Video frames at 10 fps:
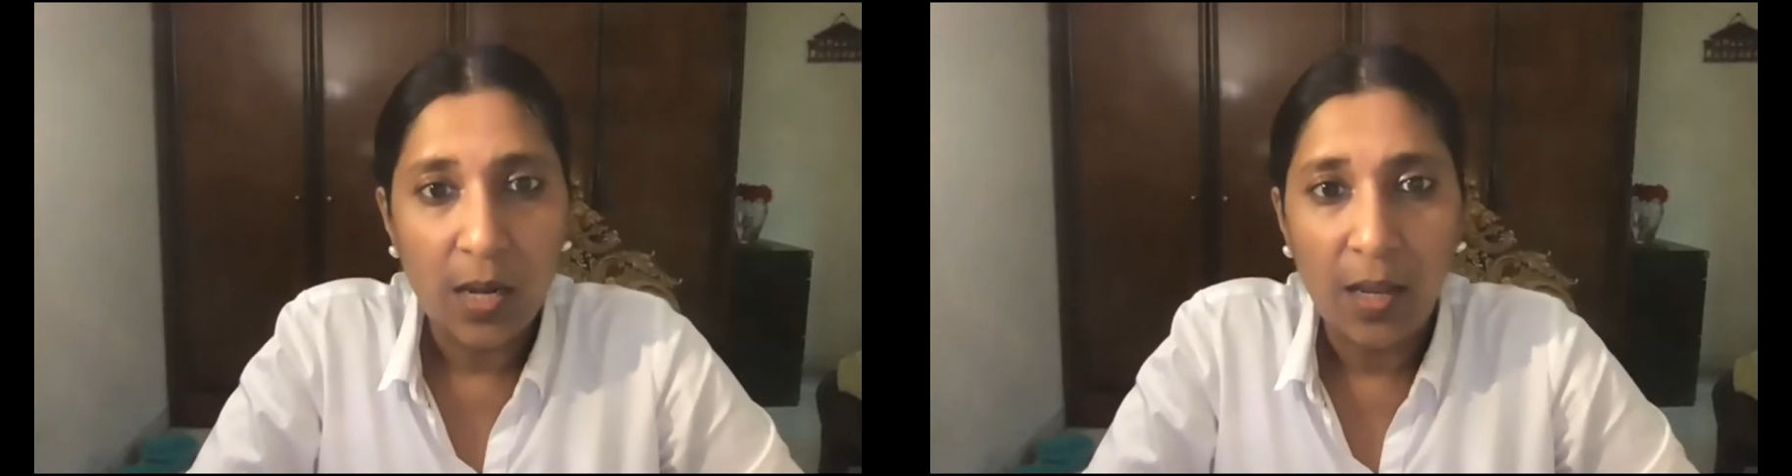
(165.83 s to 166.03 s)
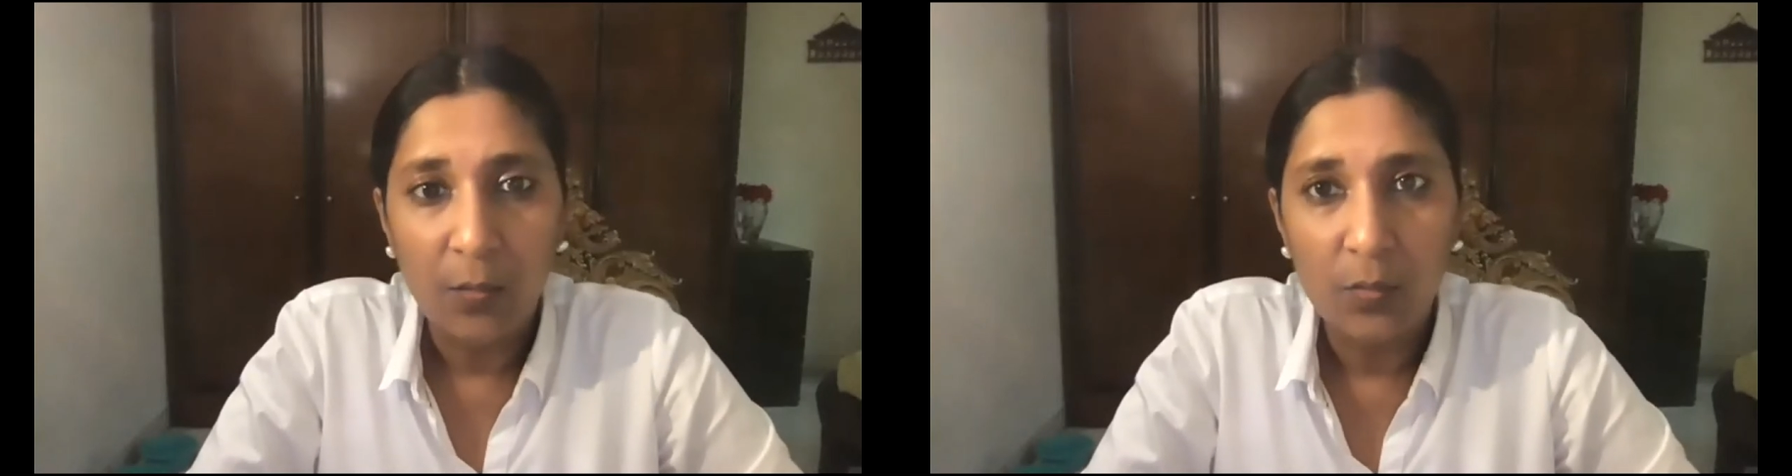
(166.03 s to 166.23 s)

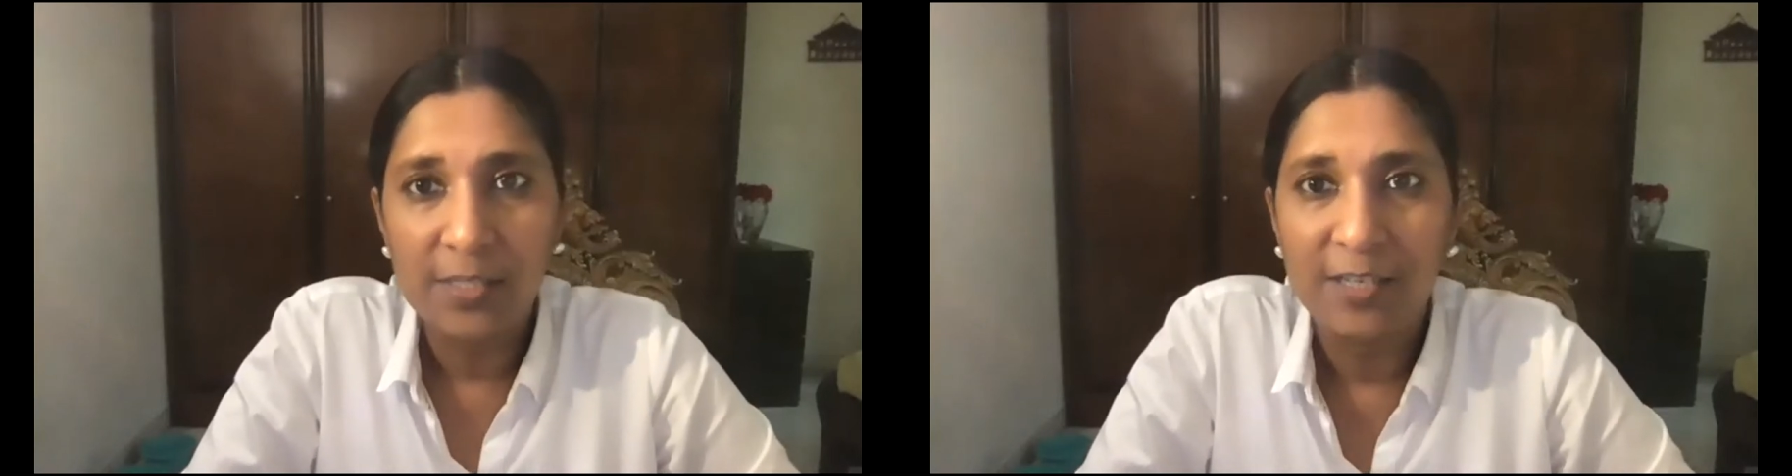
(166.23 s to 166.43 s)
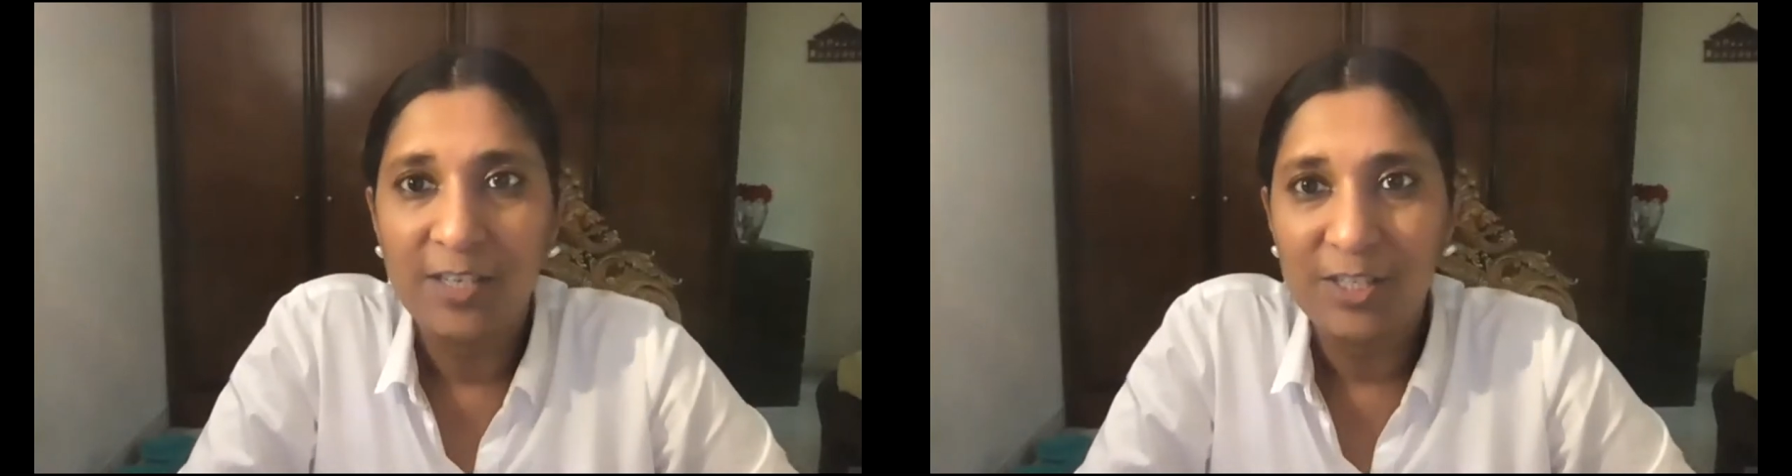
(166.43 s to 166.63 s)
I was
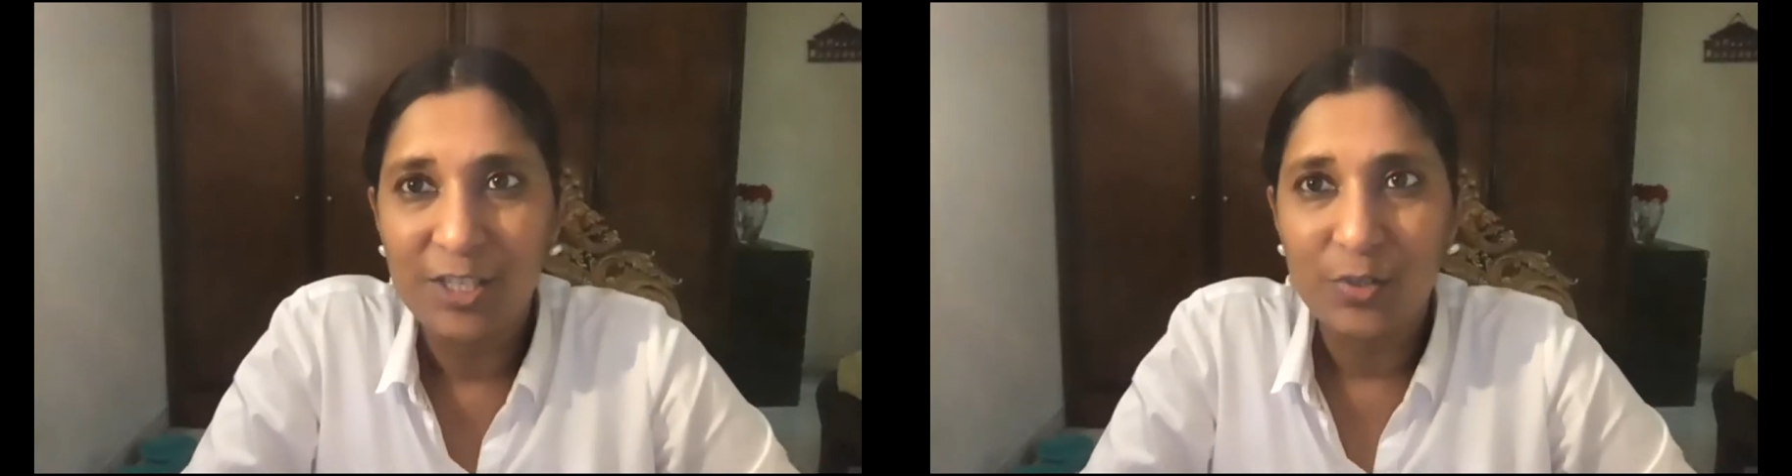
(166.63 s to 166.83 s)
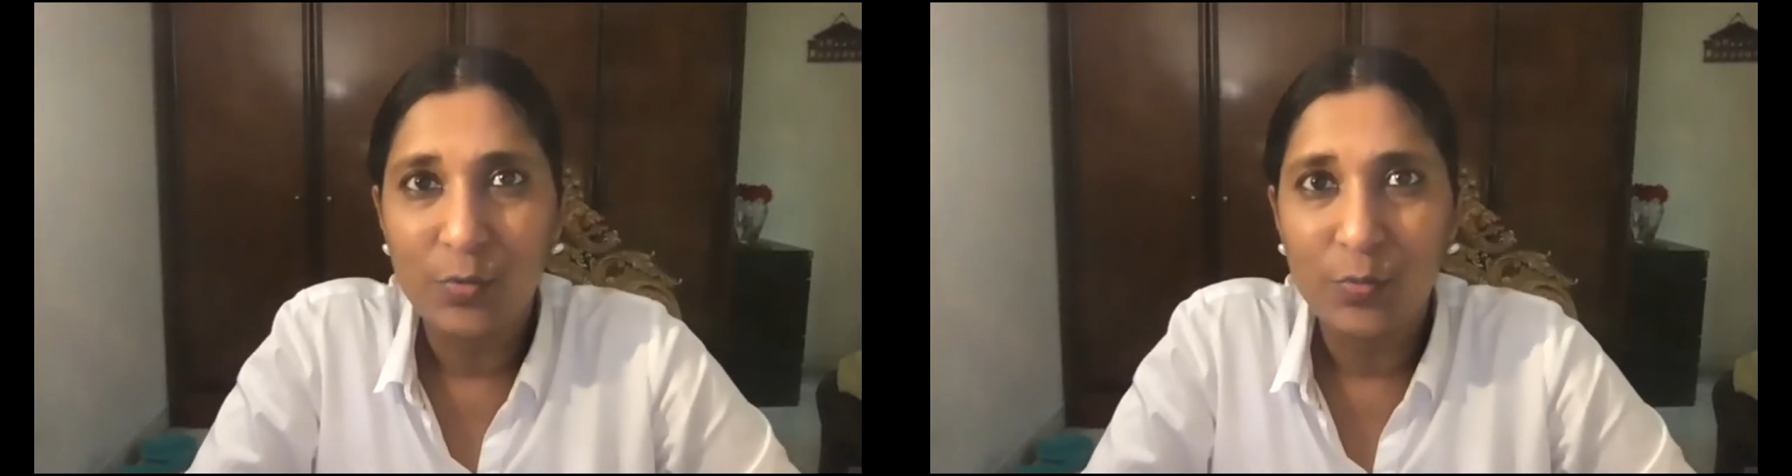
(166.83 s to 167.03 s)

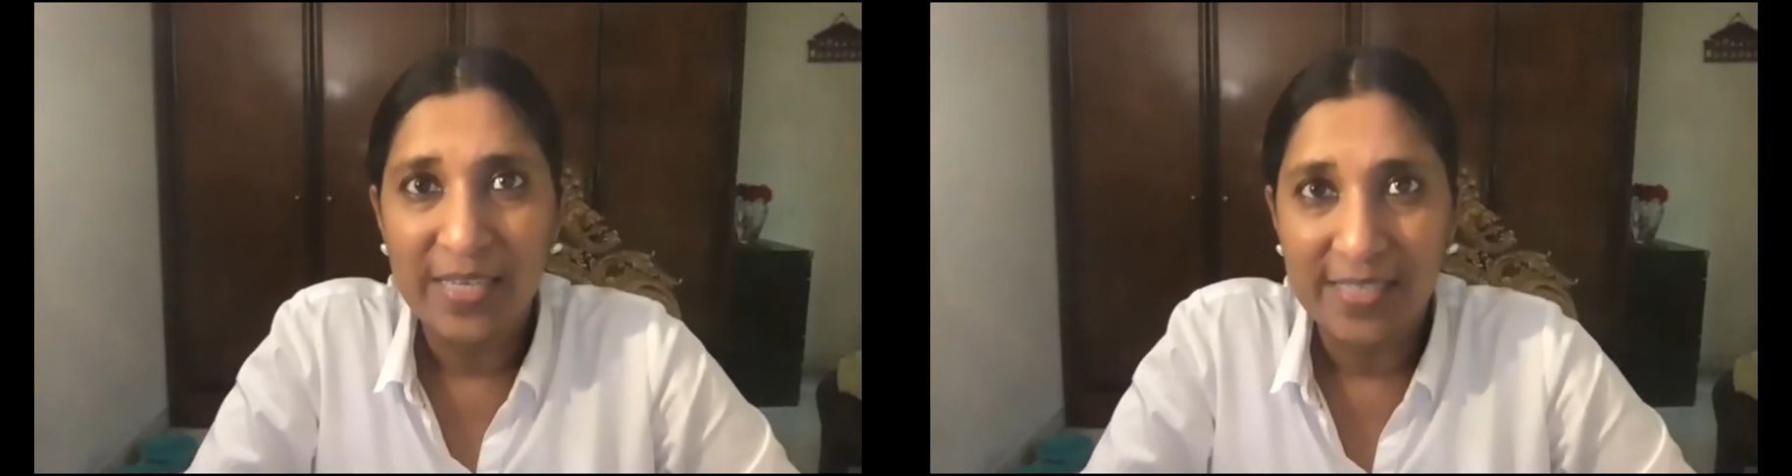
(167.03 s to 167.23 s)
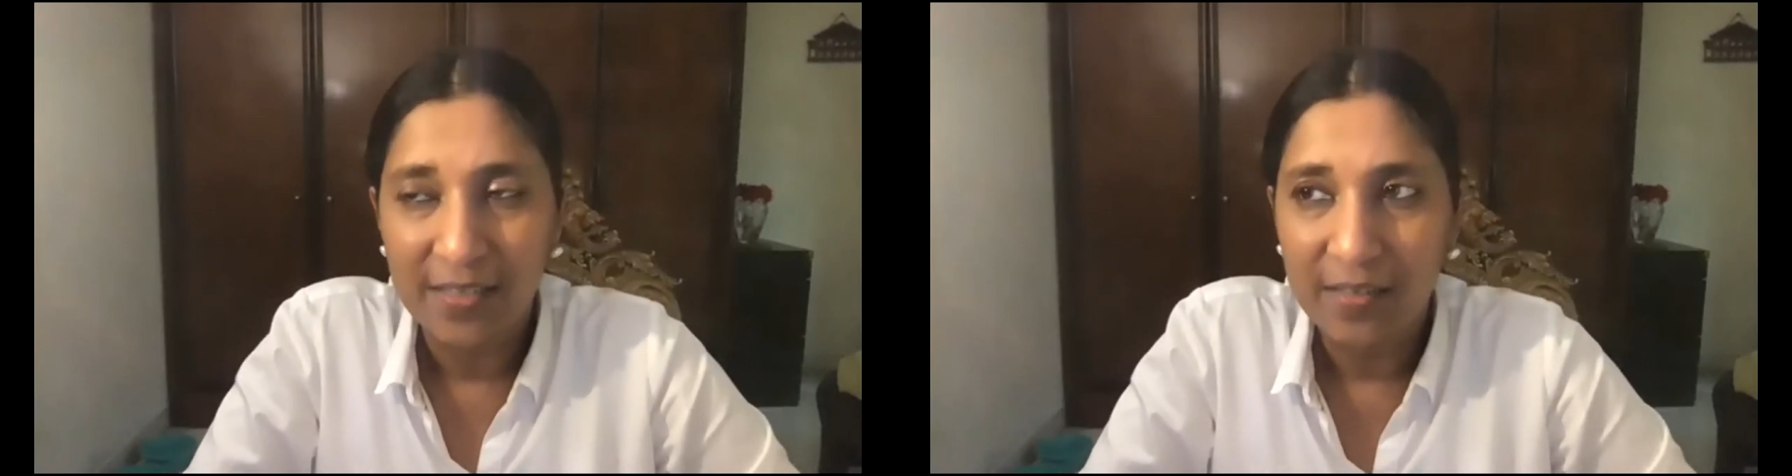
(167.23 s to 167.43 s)
allergic to
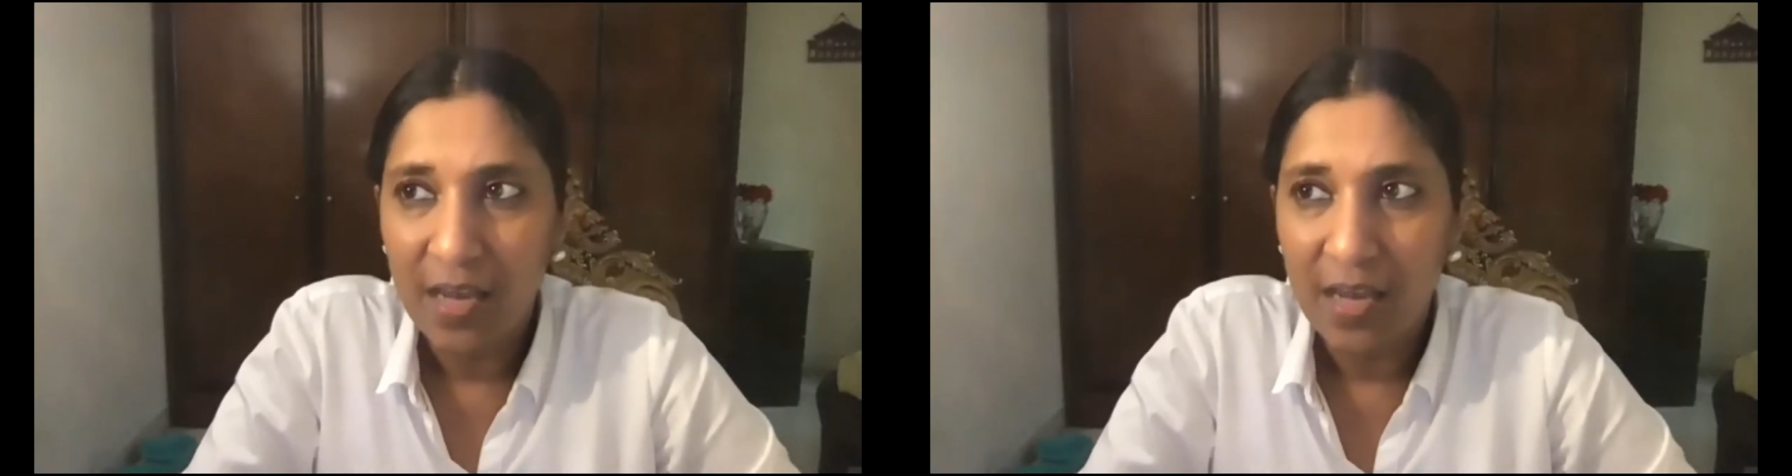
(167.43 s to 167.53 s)
besan,